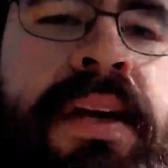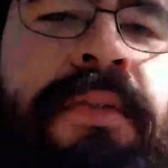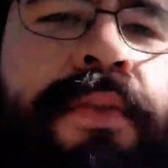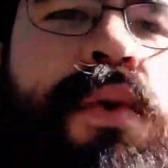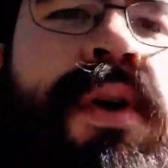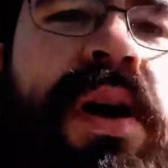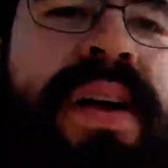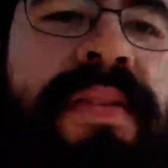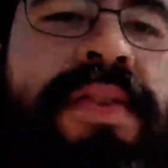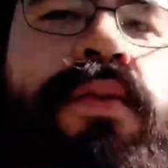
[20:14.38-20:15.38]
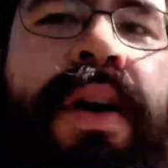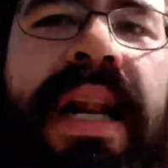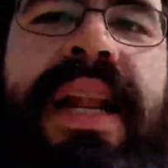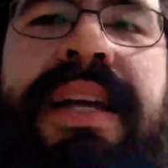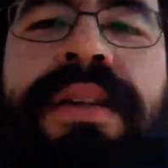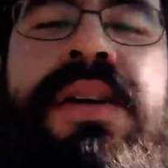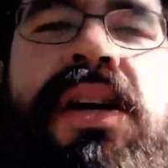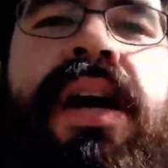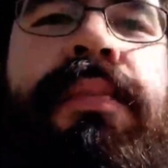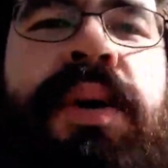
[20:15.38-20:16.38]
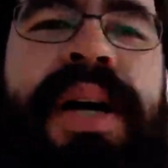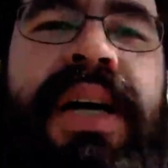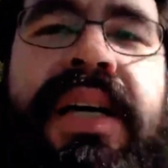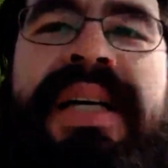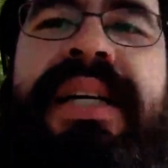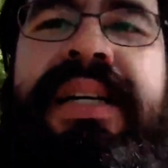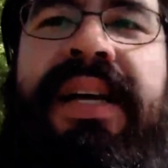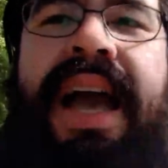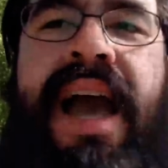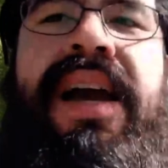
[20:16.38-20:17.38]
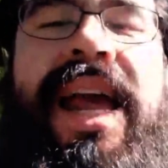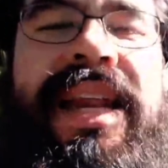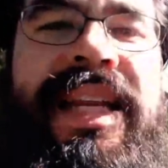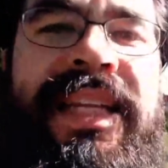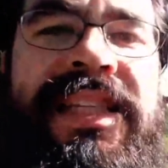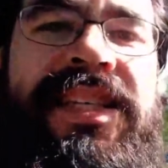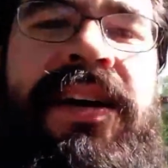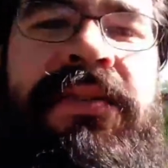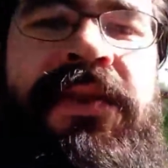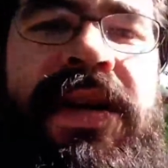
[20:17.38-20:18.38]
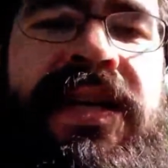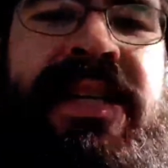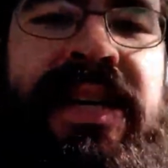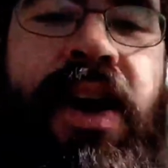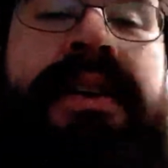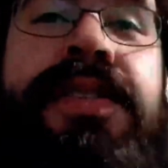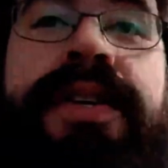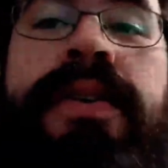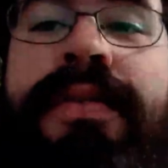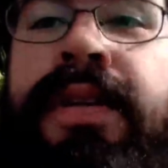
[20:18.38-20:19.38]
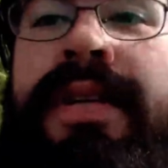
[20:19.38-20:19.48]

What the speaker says: for if you want to like look up editing stuff. Also,